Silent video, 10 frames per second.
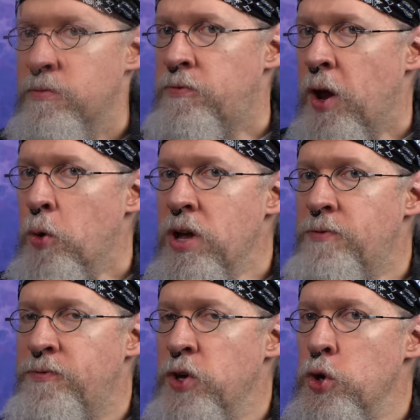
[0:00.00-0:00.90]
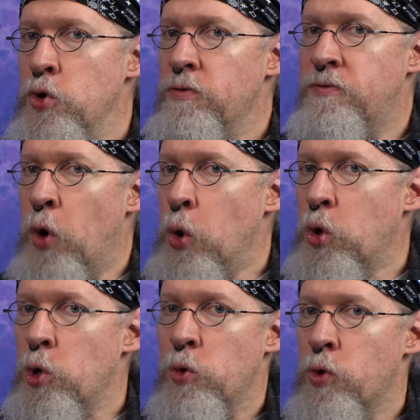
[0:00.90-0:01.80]
Very few
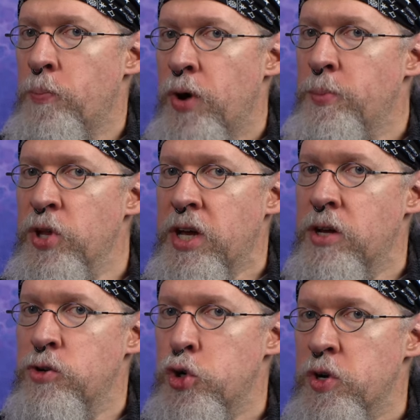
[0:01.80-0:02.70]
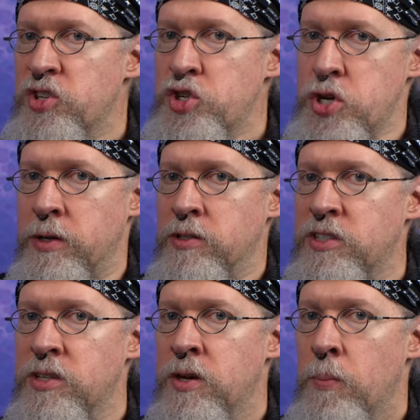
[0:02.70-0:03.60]
vocal Republican
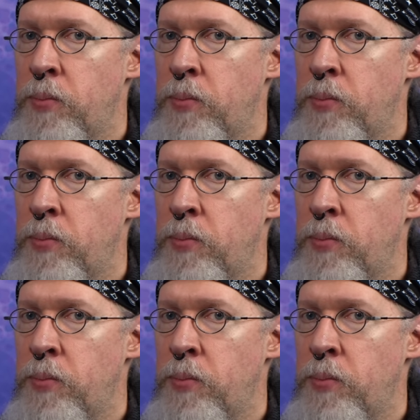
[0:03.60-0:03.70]
Christians